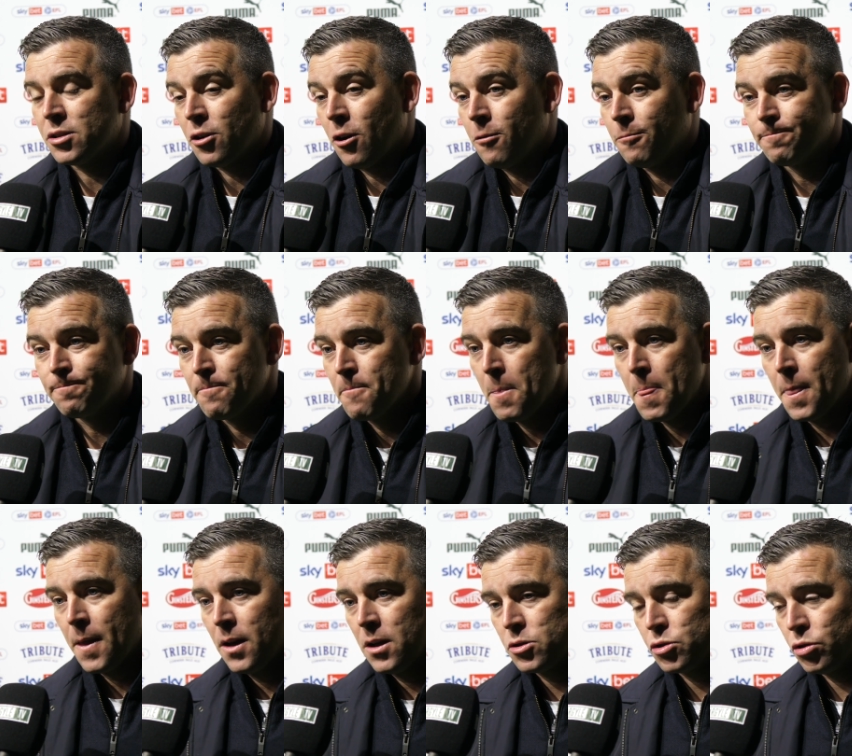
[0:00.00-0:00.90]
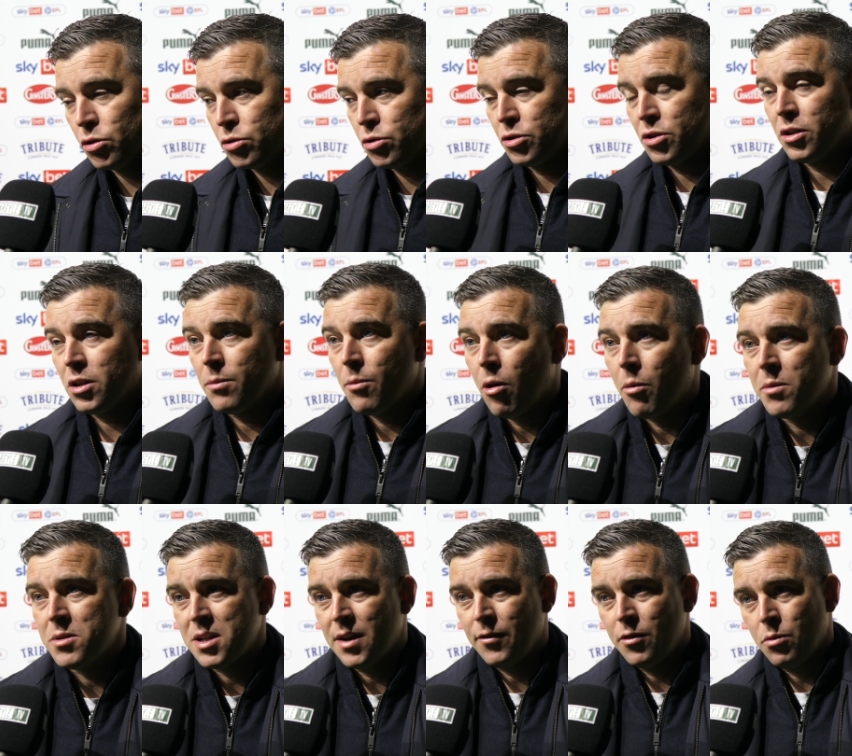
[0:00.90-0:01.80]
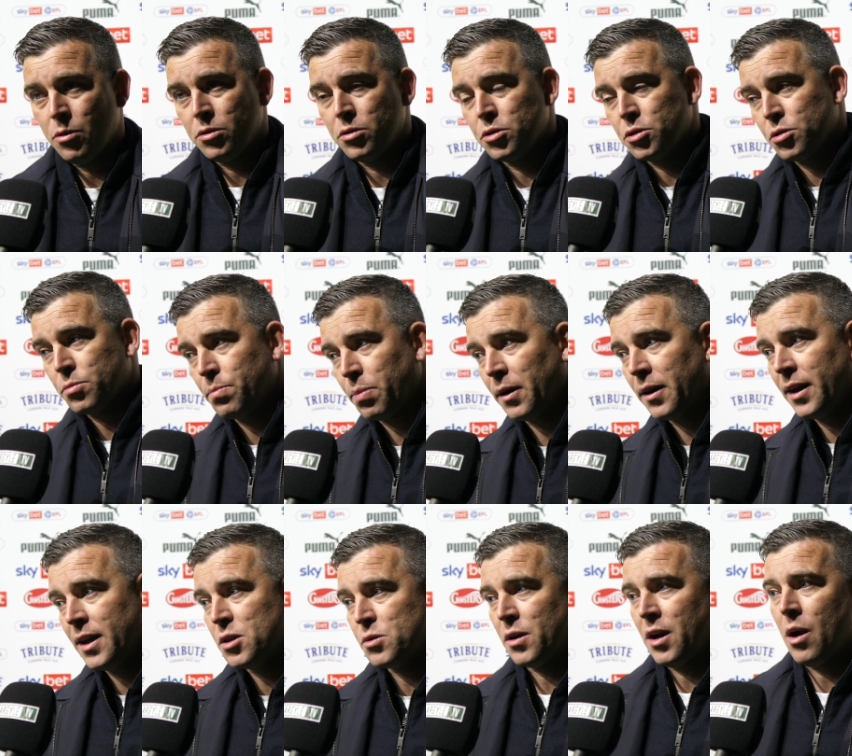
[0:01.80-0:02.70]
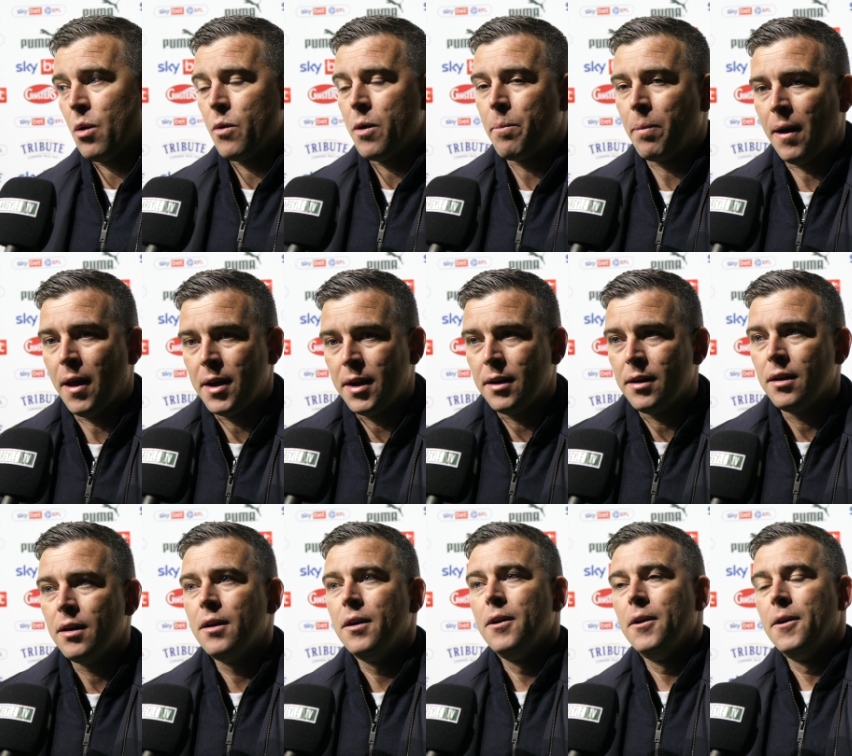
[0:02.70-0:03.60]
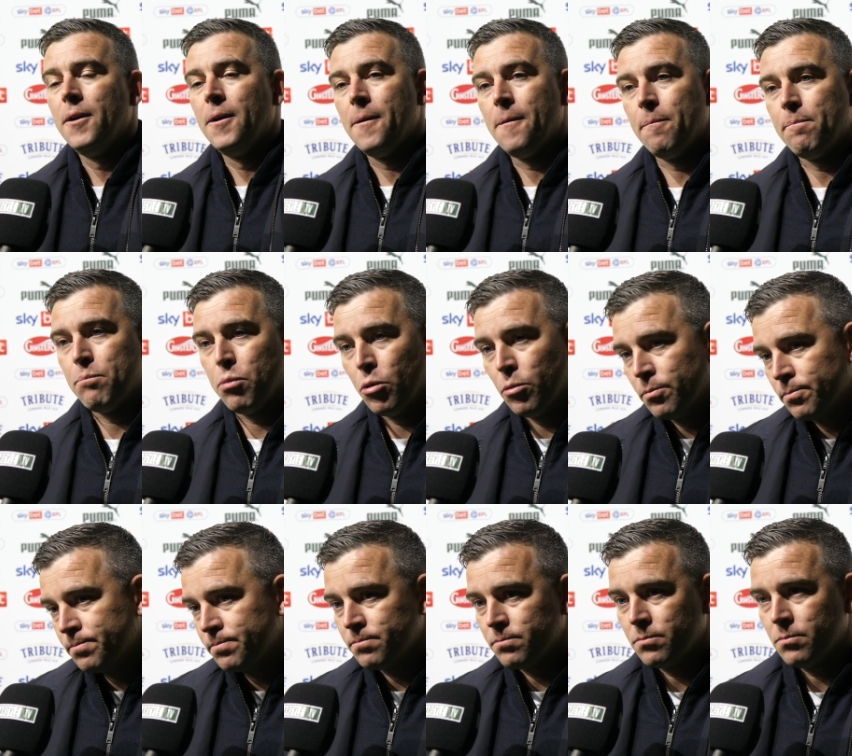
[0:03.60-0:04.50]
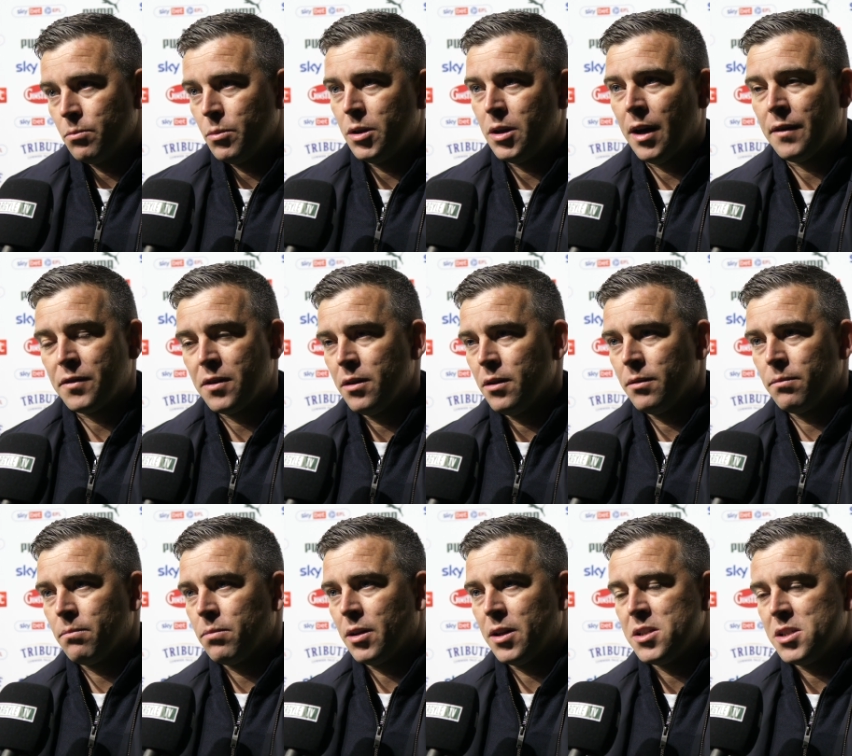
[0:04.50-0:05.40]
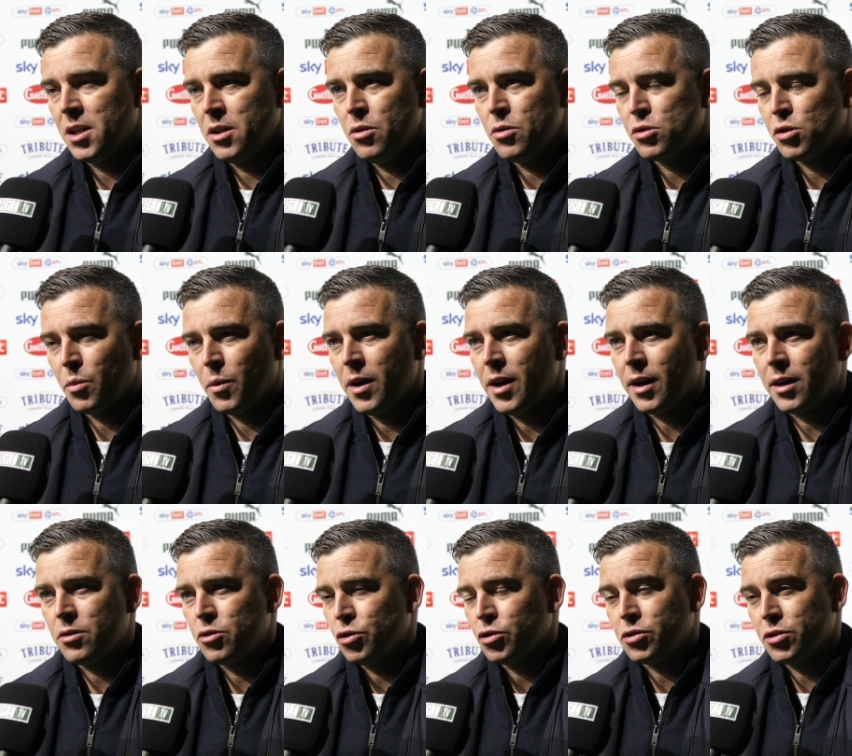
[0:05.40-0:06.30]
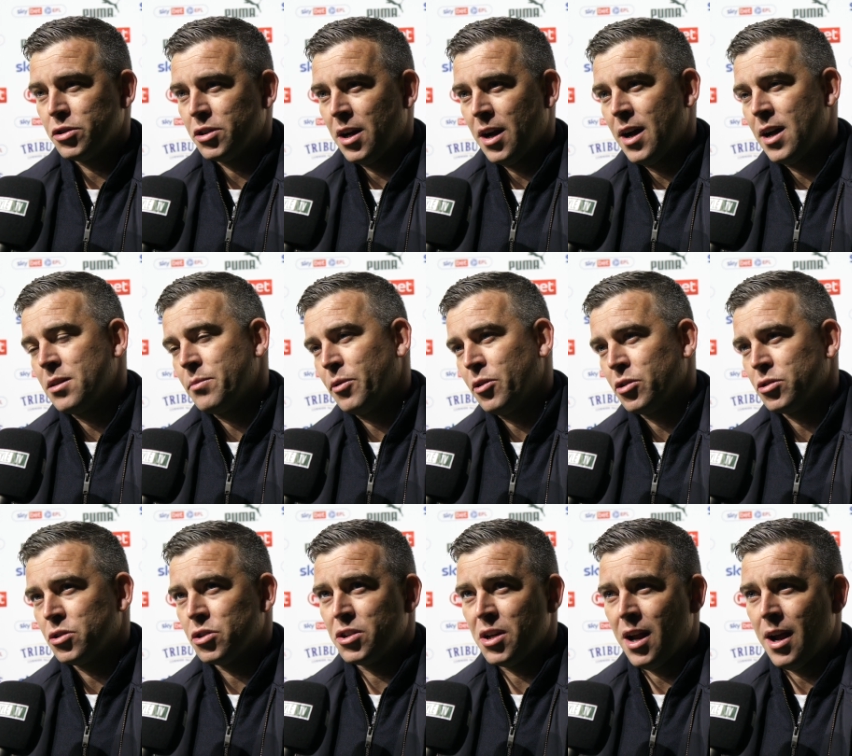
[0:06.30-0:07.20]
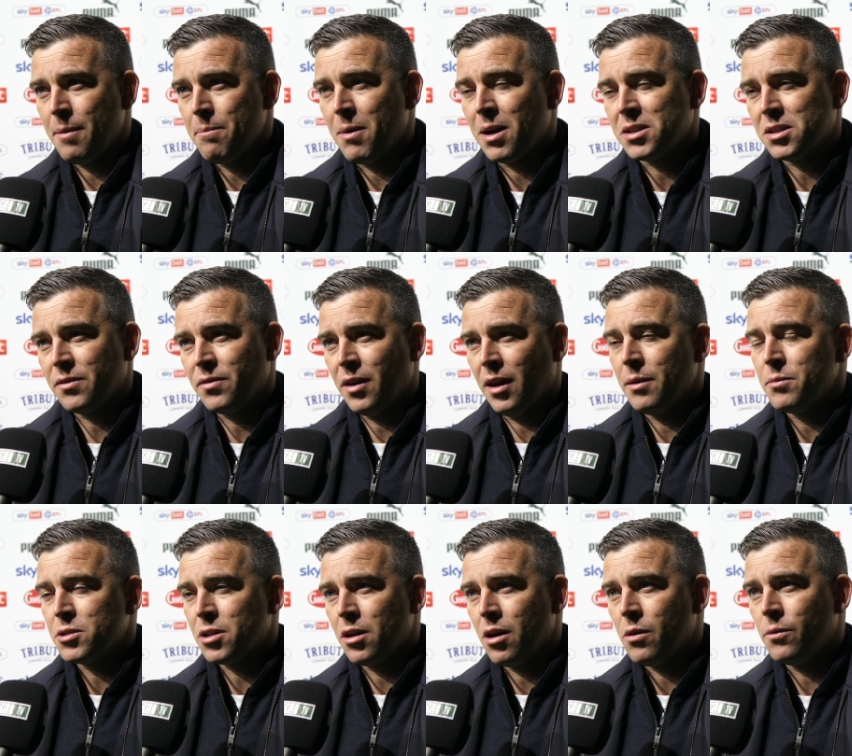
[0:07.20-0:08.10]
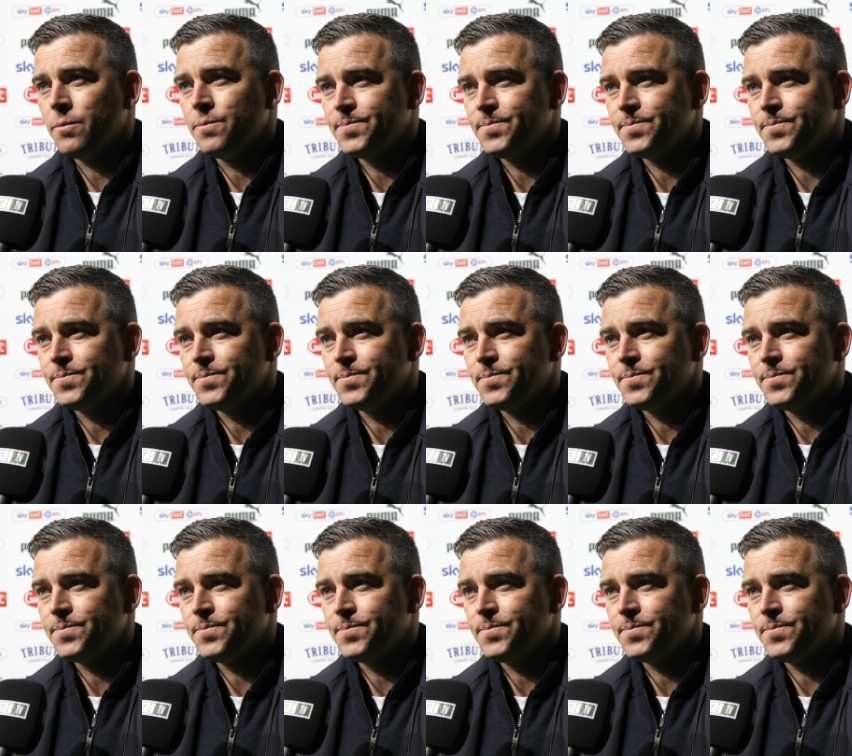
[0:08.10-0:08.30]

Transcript: So it's all good at the moment. Everyone's pleased with how we're playing, but we have to continue to work just as hard, because there's 9 massive games to go.